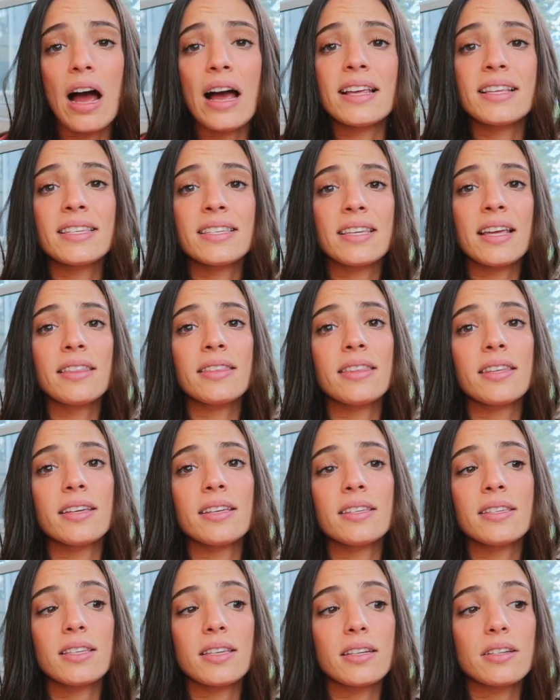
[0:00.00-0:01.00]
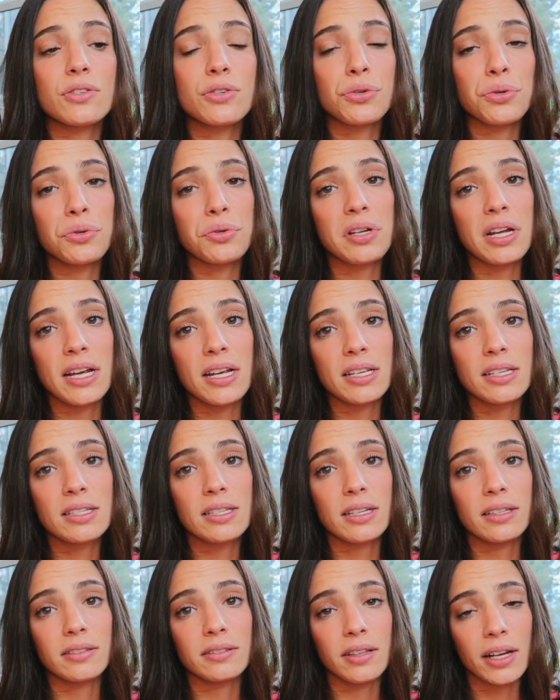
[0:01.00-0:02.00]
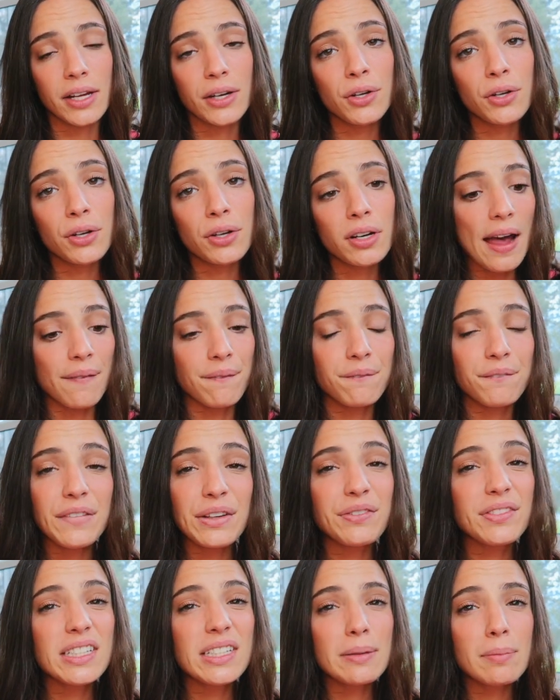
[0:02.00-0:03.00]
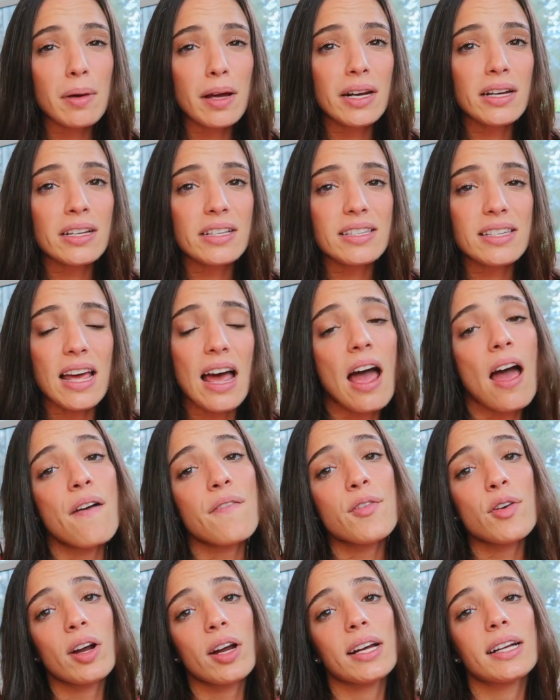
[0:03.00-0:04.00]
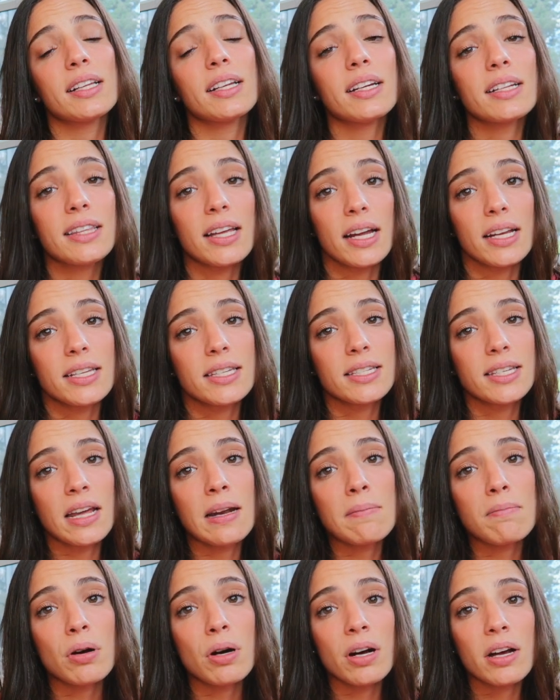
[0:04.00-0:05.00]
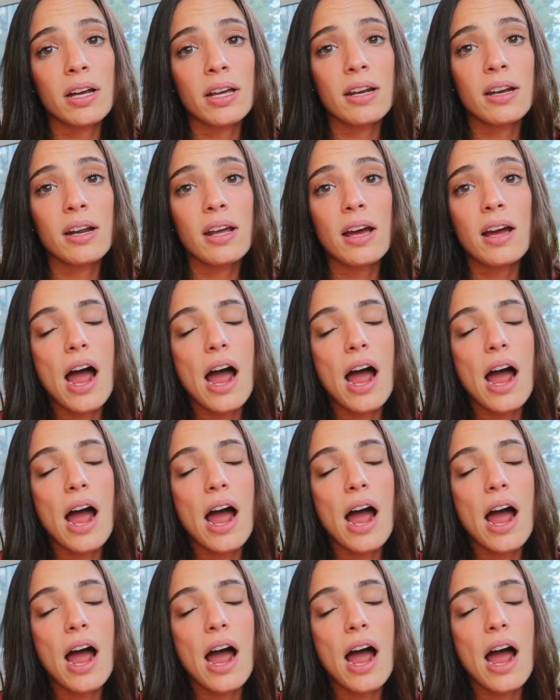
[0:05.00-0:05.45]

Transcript: I sent this 2 days later, and 15 minutes after I clicked that send button,